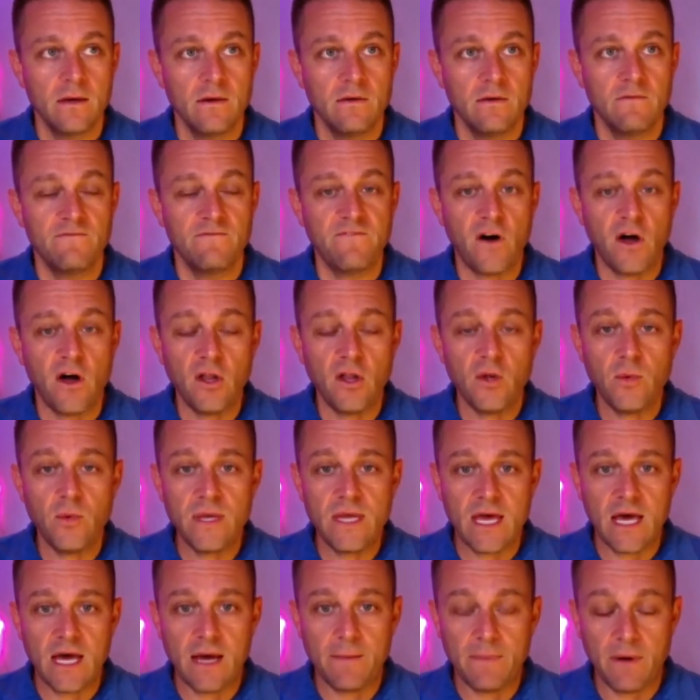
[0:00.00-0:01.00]
Following
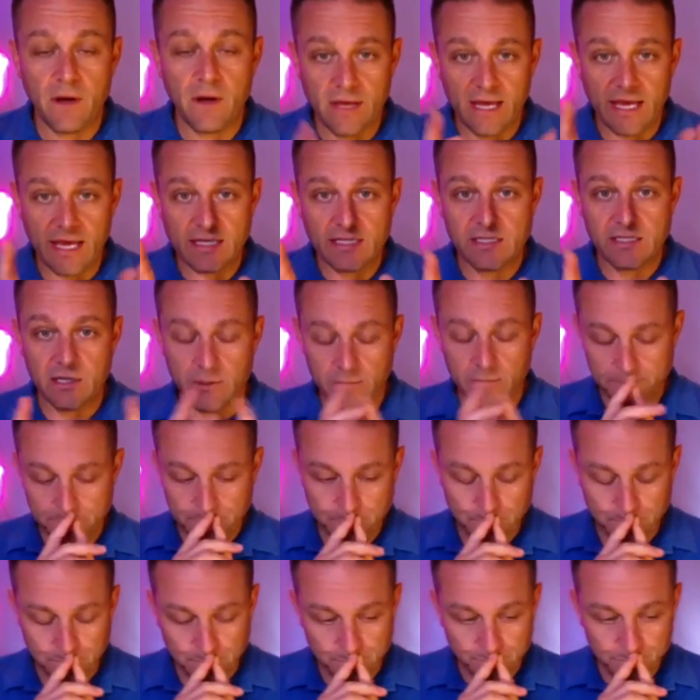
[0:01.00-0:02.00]
up, okay, so
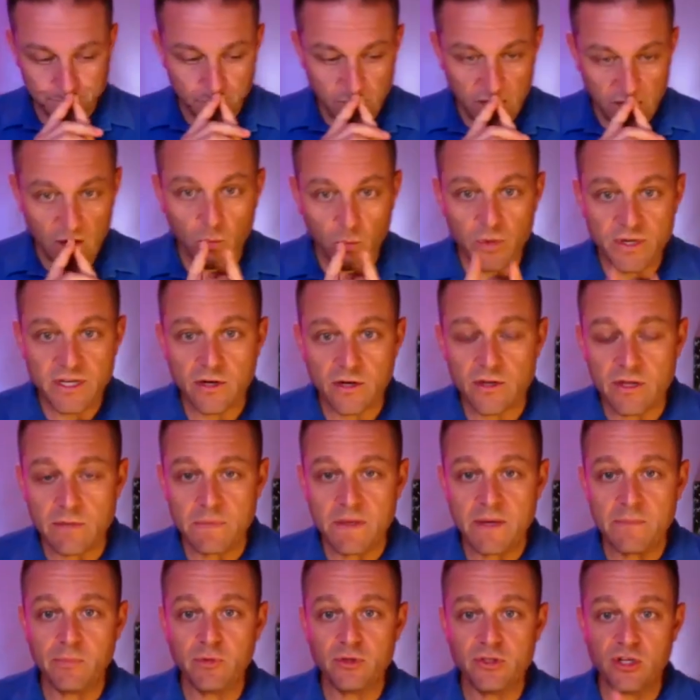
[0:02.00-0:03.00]
we know that
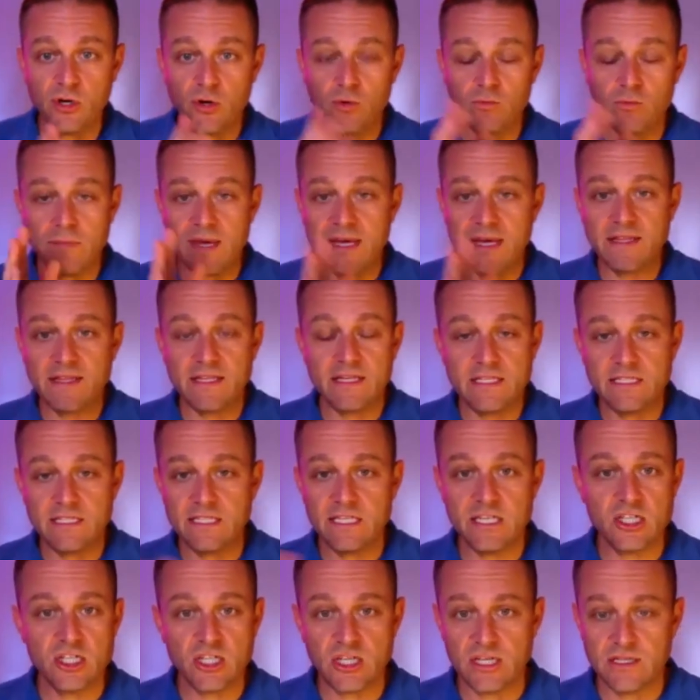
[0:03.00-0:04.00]
people don't make the
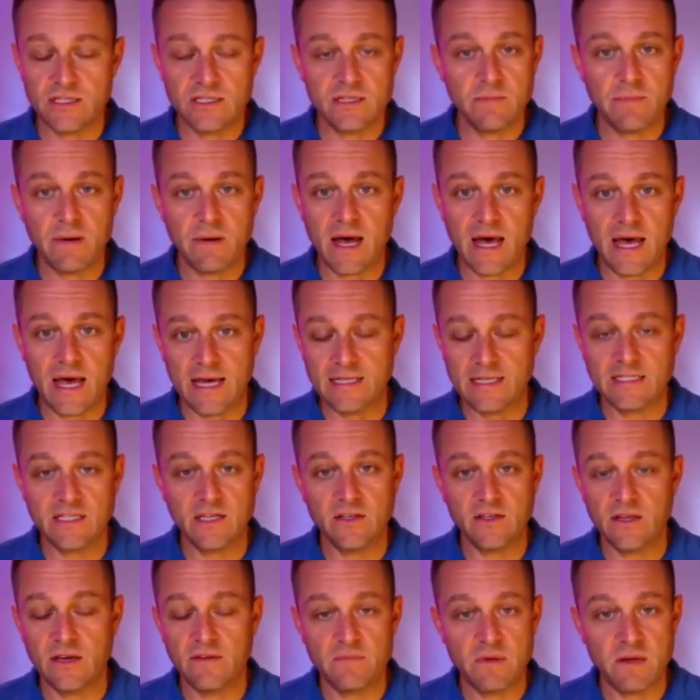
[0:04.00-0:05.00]
decision to buy until
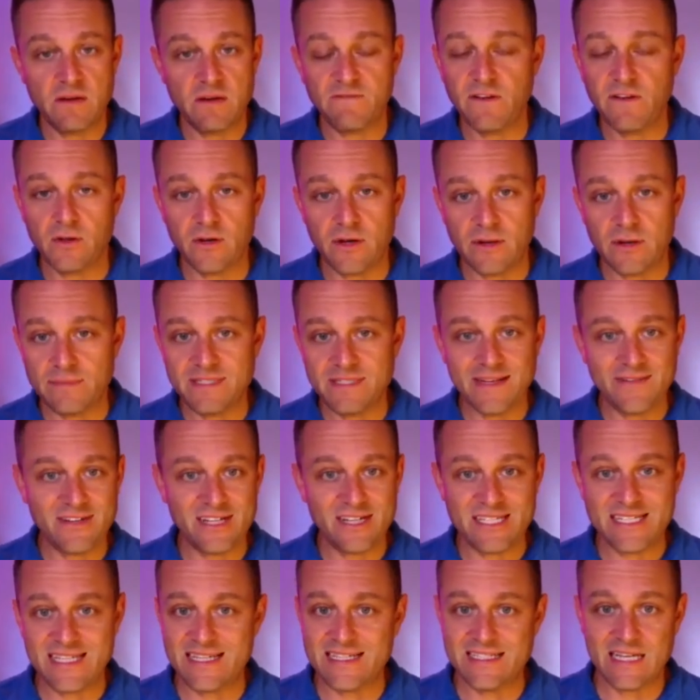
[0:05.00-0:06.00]
they've been followed up seven to
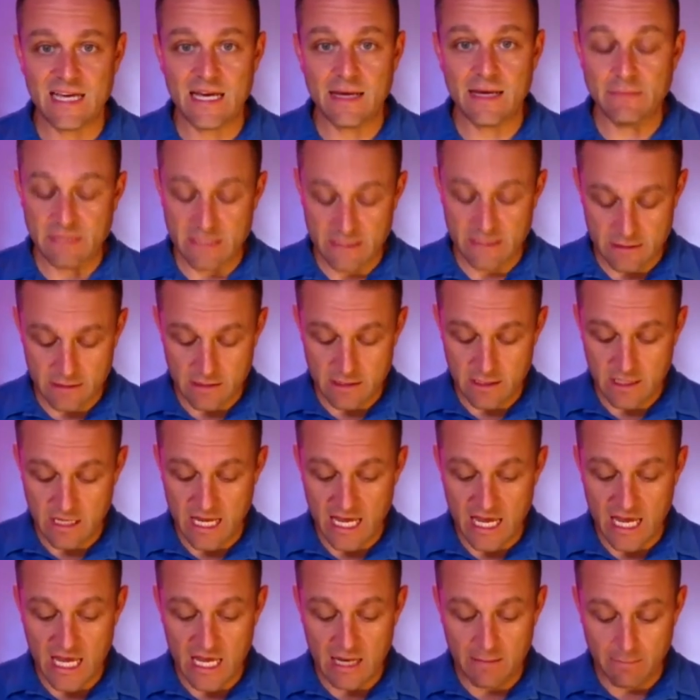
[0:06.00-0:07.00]
10 times.
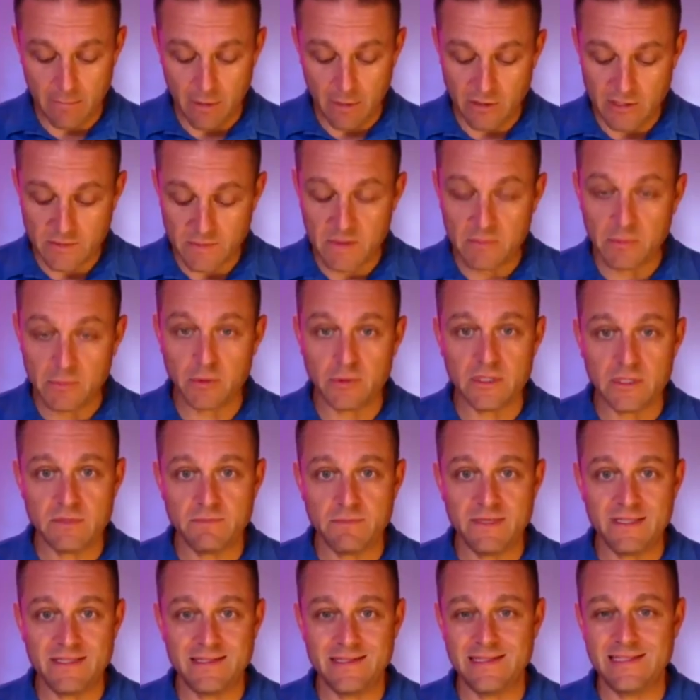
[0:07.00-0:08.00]
And most people in this
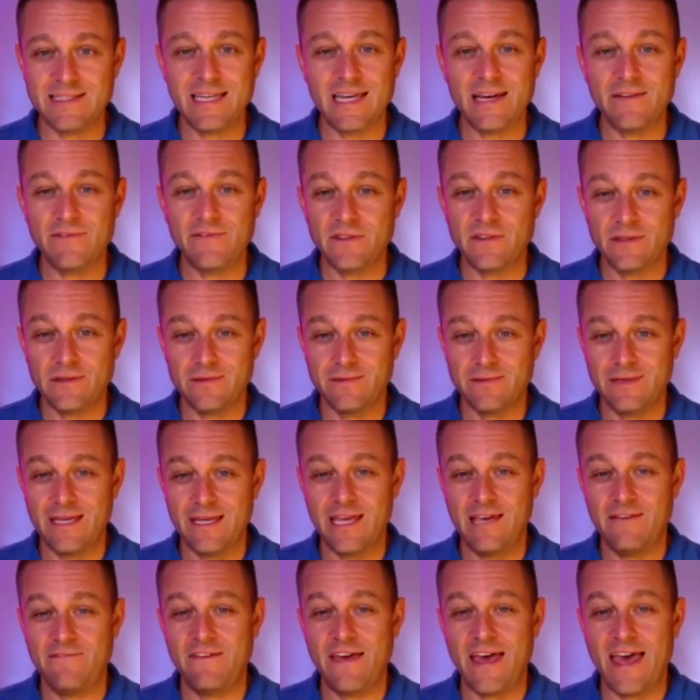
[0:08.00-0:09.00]
business, if
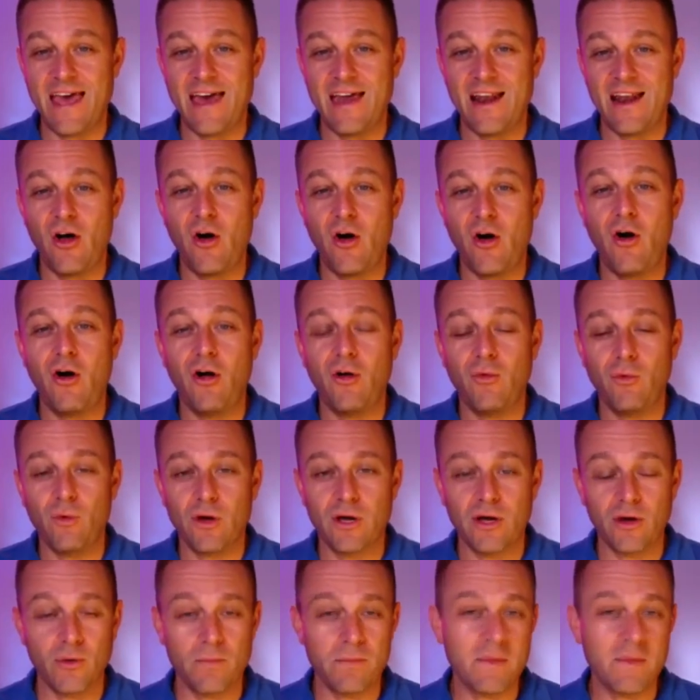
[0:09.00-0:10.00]
if at all, will
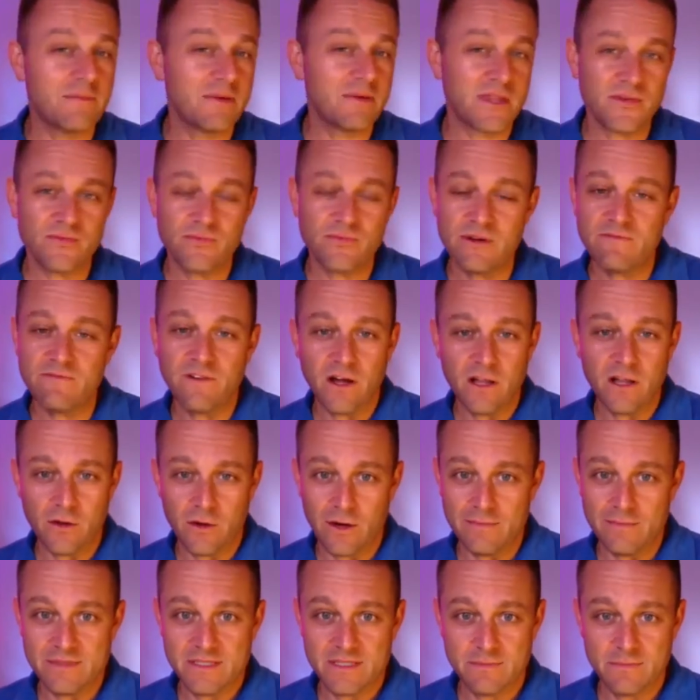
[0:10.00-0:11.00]
go maybe three follow
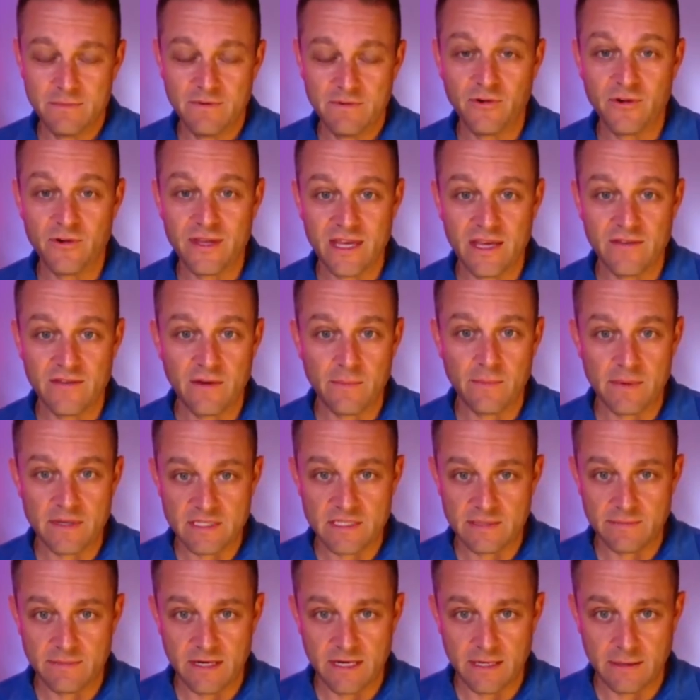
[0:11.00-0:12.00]
ups before they give up on
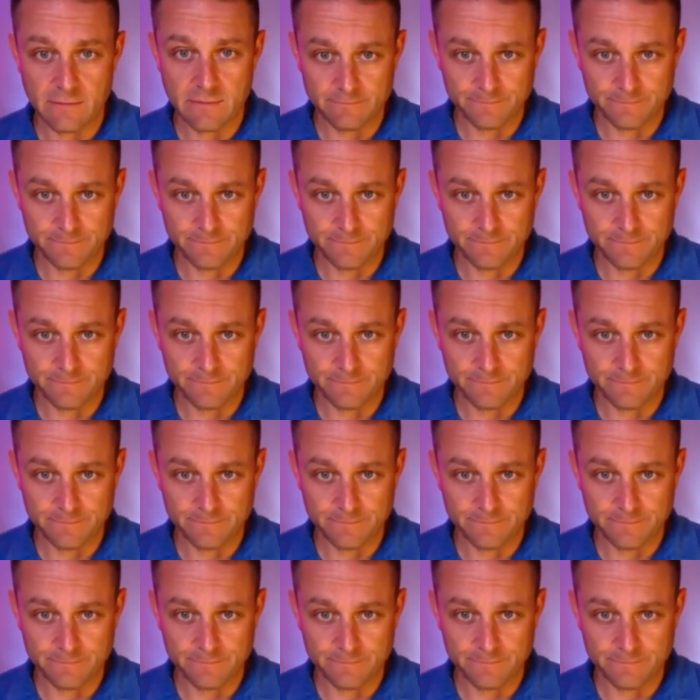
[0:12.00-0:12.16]
something.